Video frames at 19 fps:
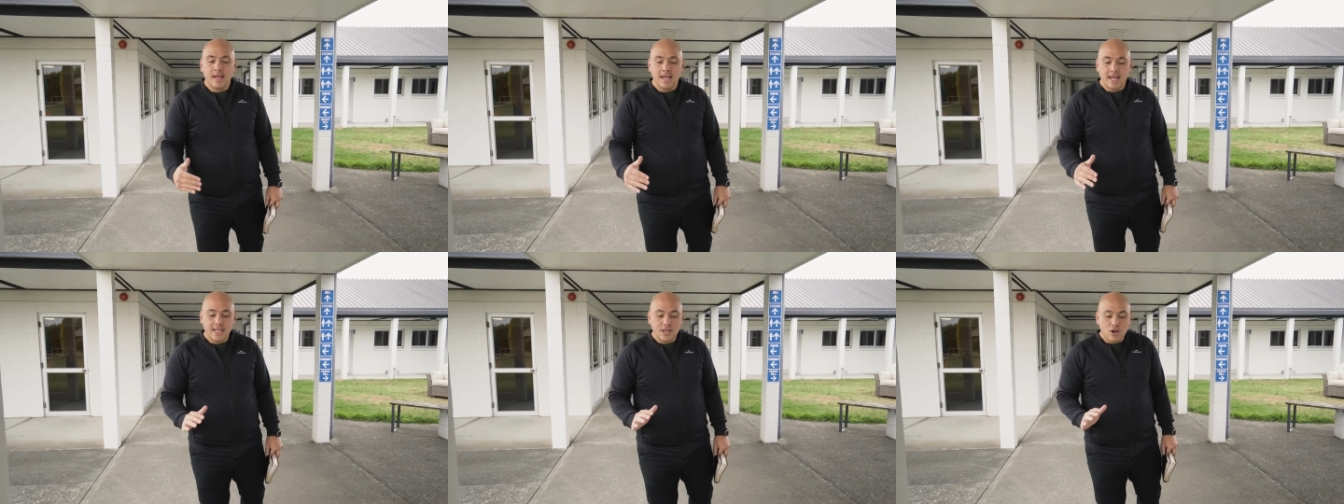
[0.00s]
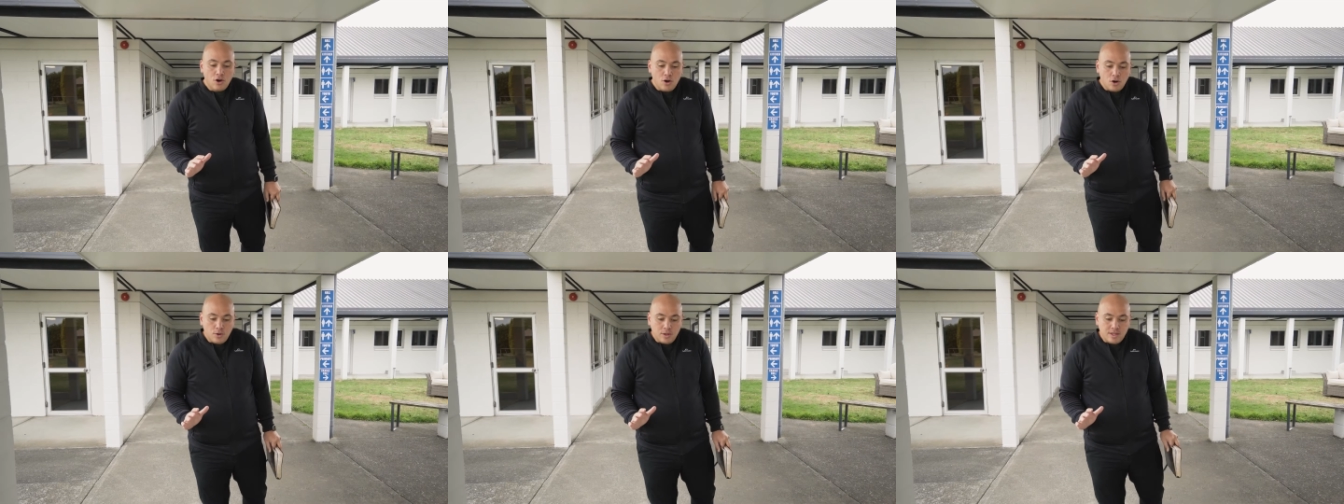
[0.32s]
he
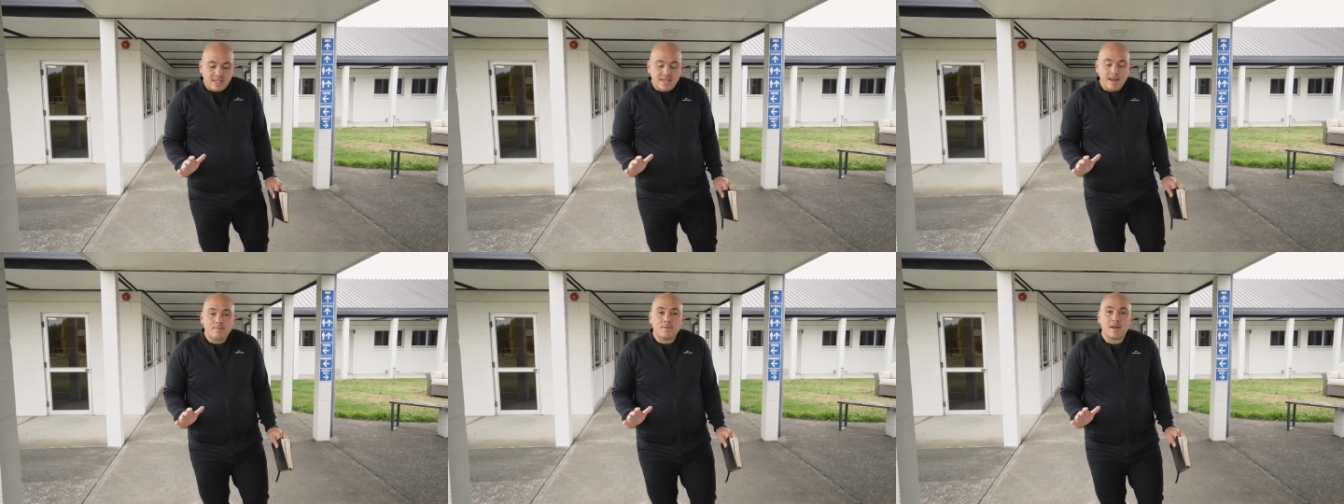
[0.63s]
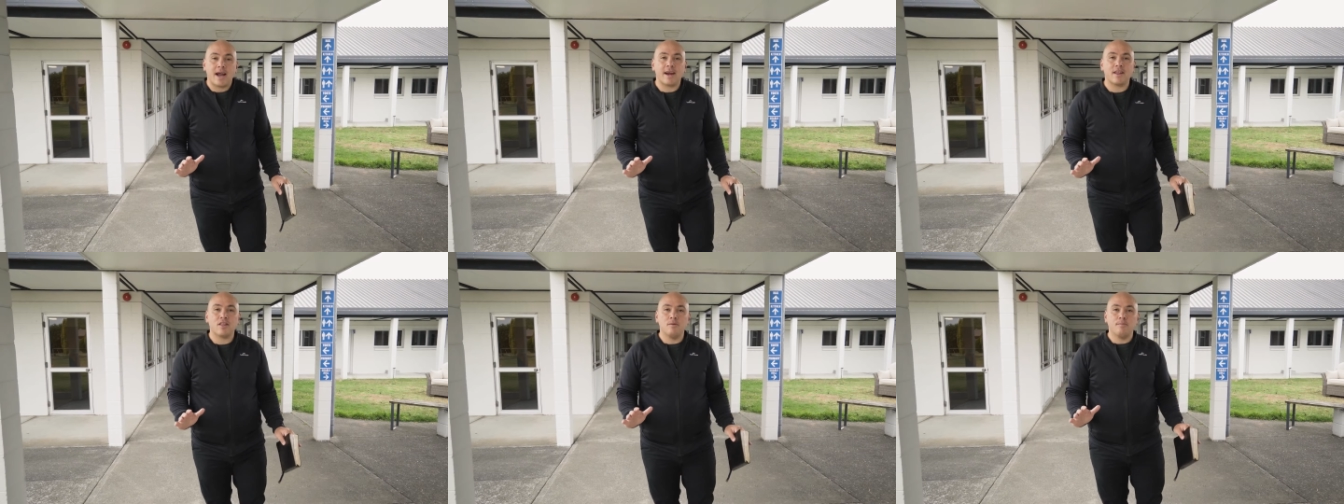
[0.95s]
not only stepped
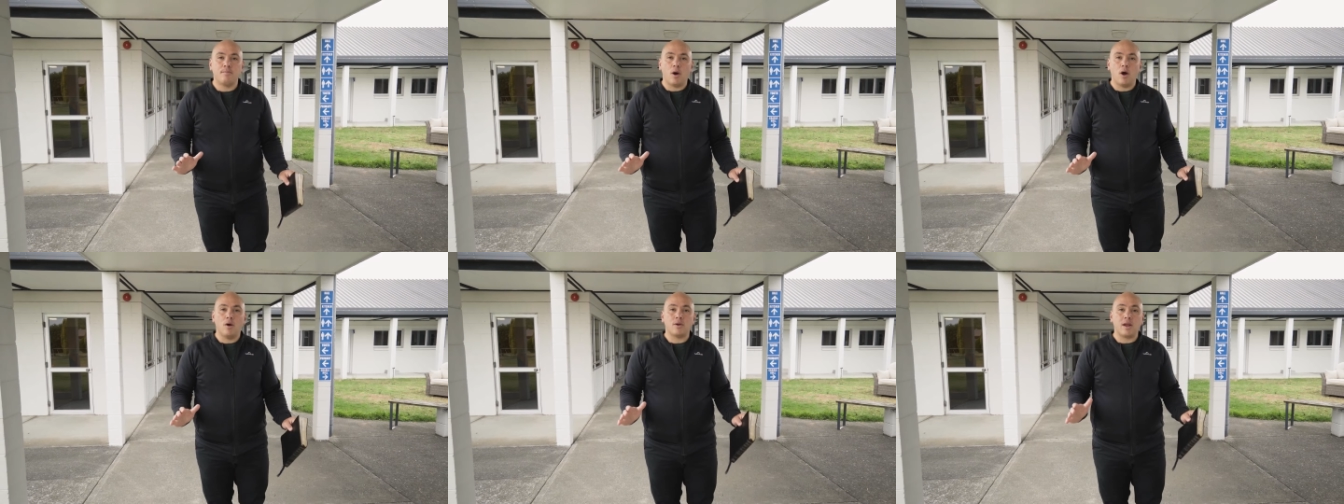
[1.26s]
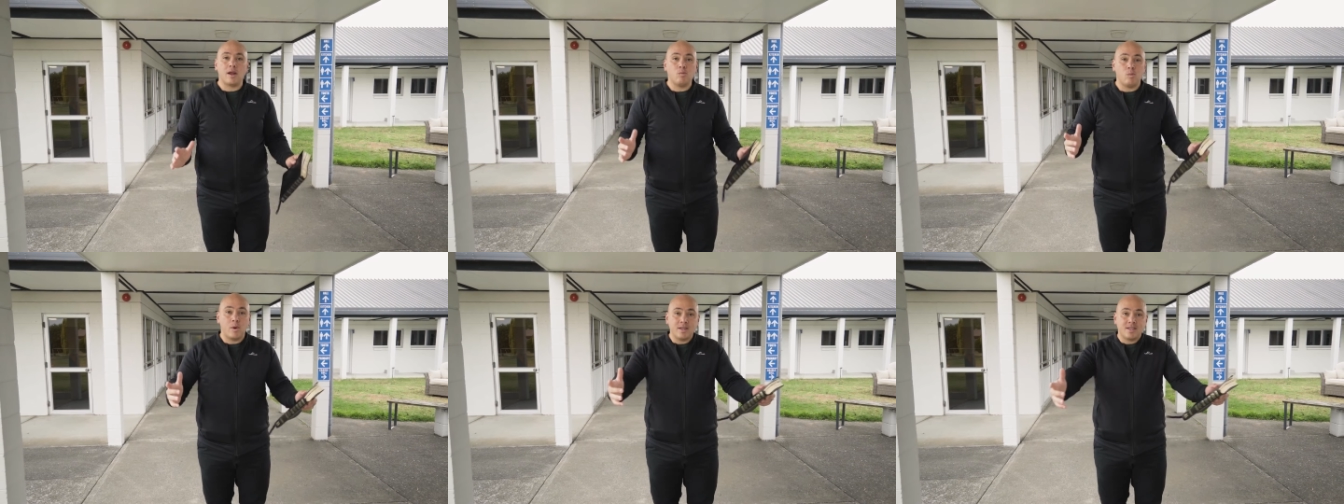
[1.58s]
out of the boat
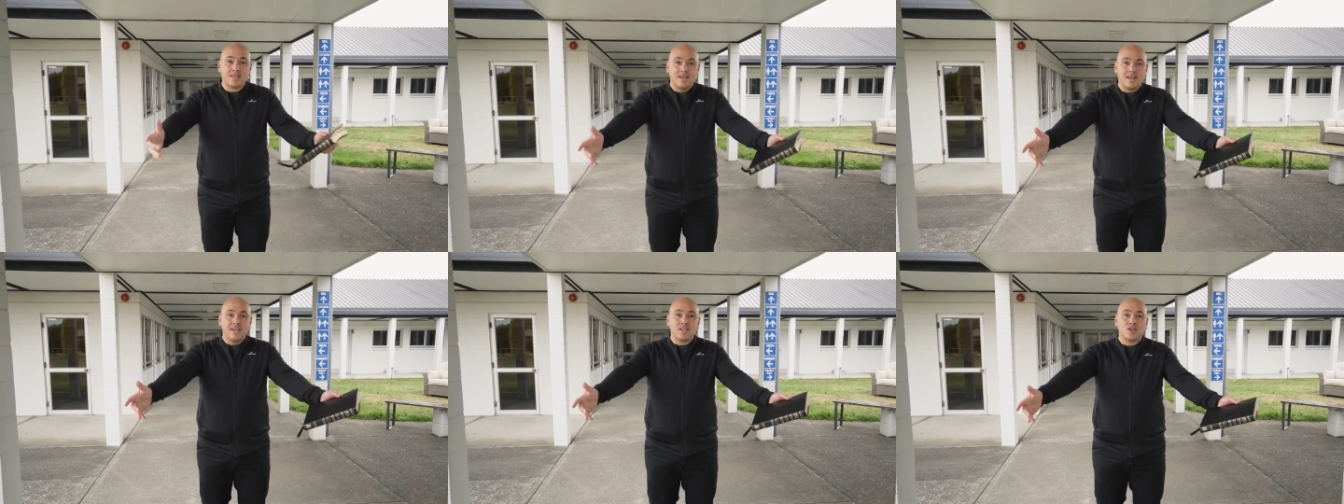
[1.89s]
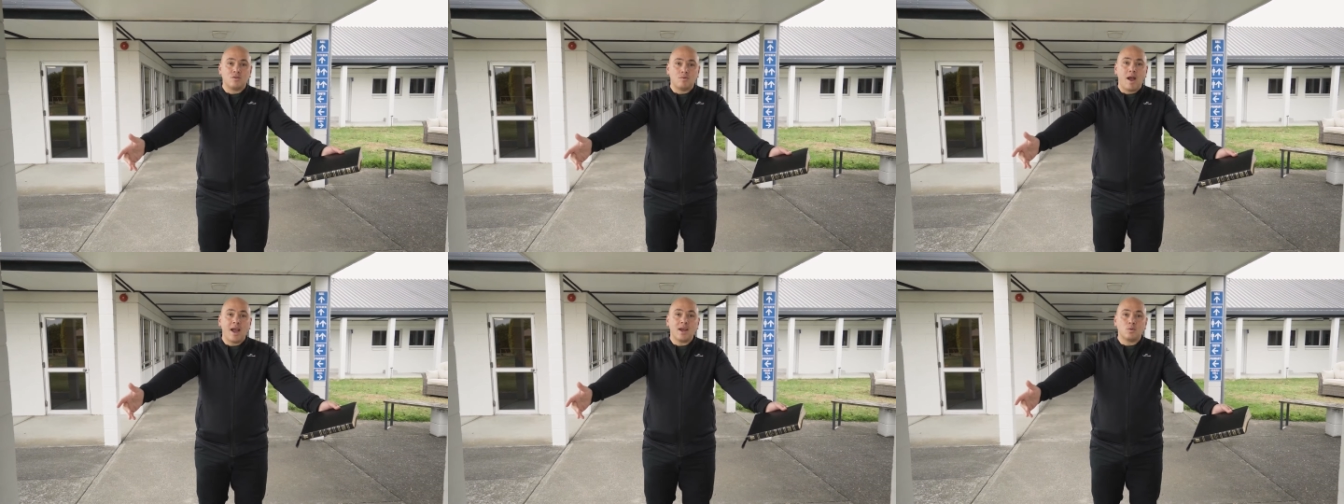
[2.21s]
and went to
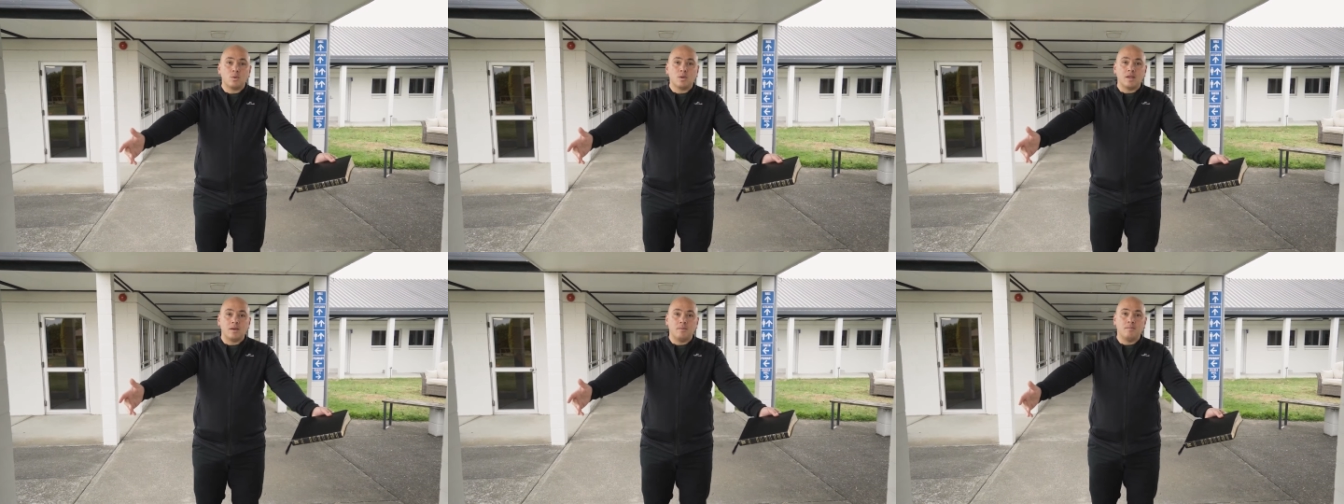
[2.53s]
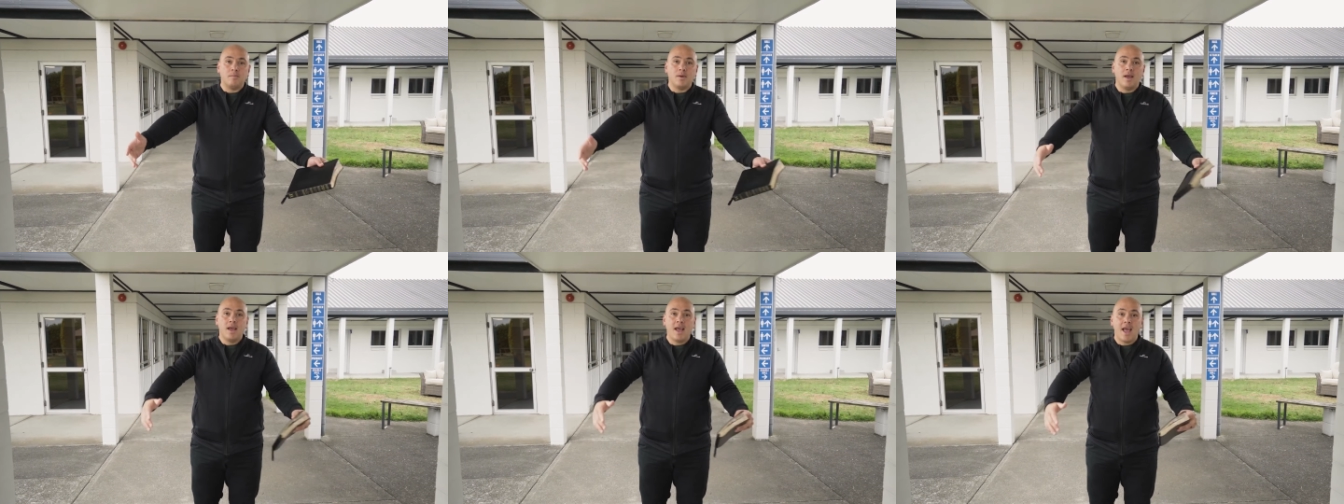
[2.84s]
interact with
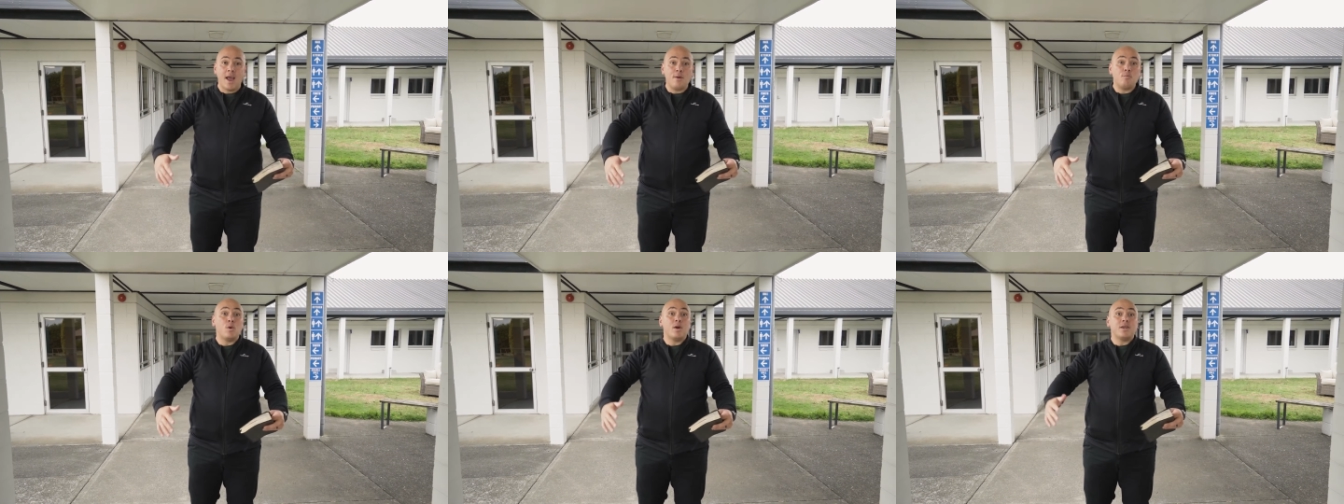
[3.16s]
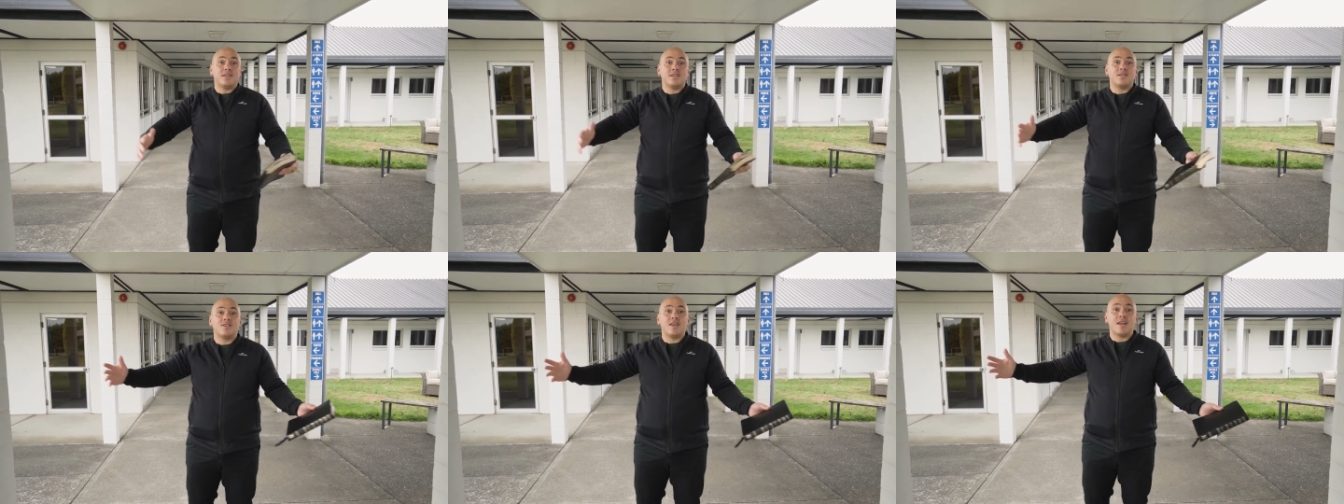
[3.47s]
him and went
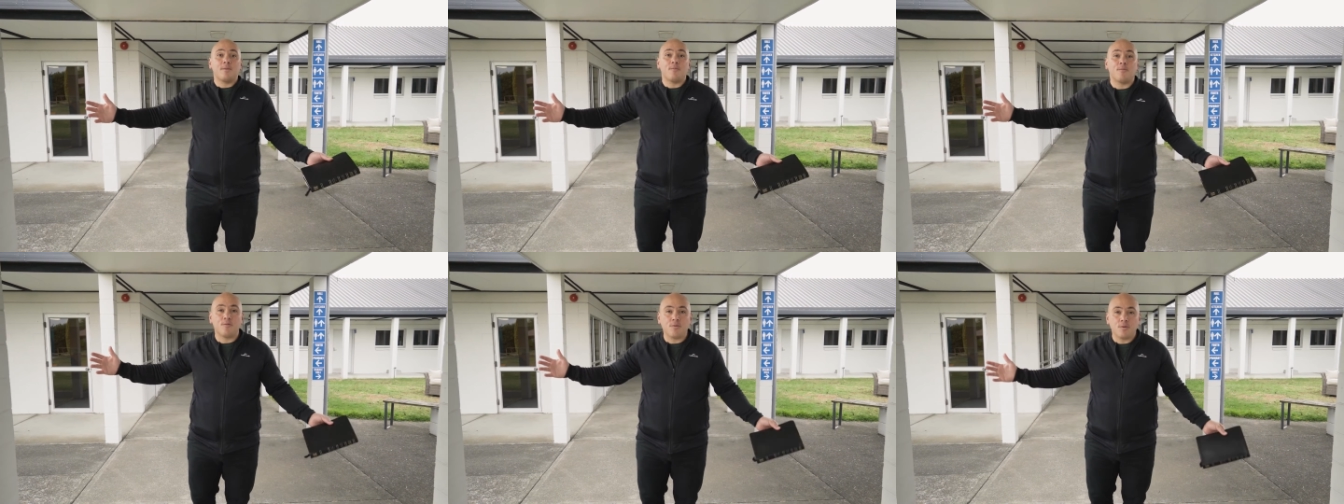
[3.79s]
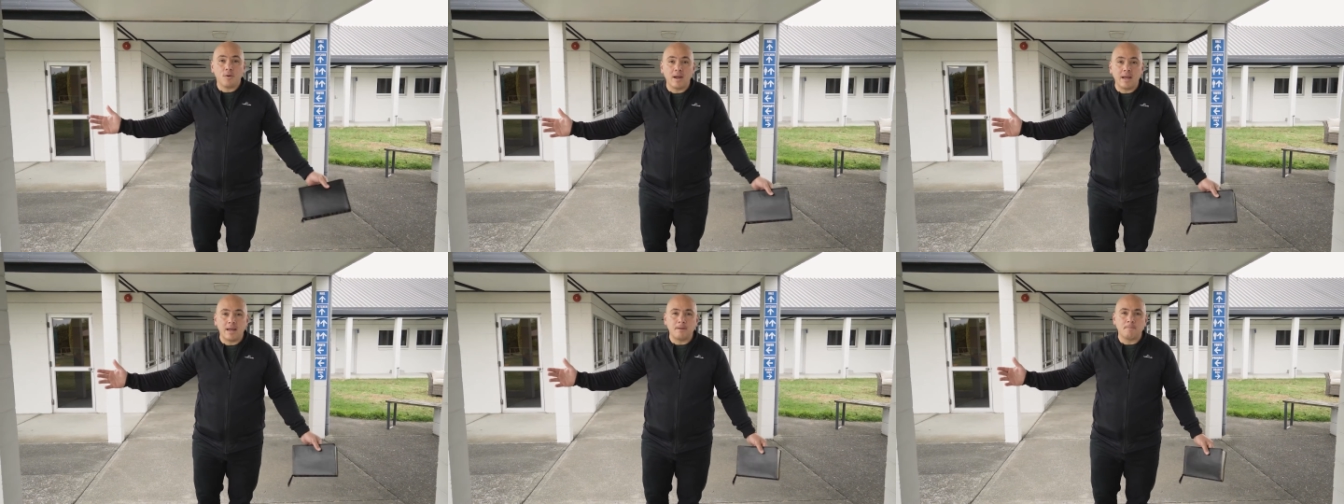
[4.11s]
to set him
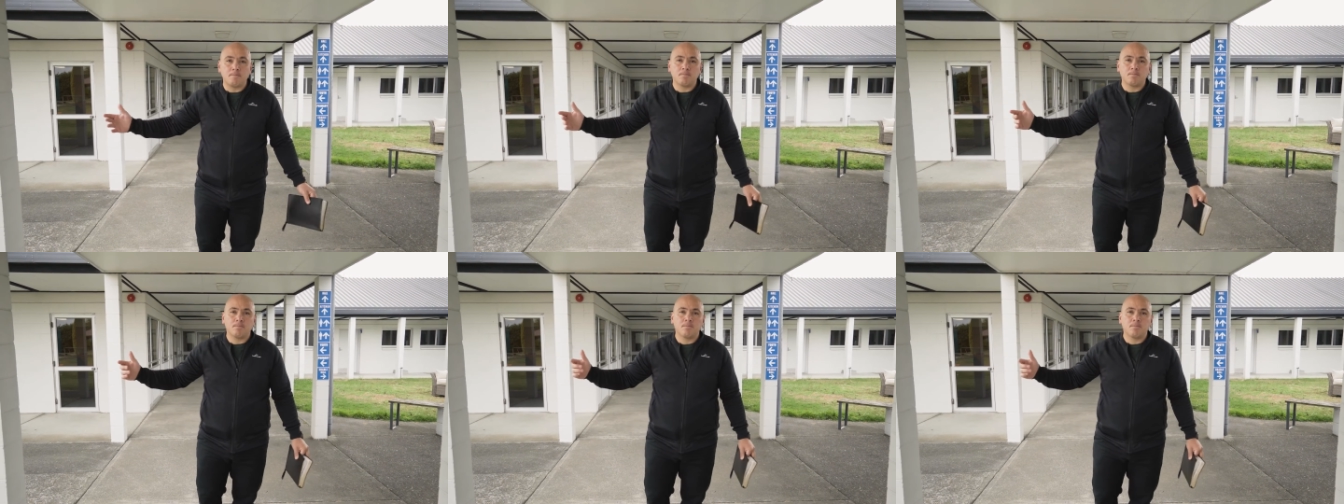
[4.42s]
free,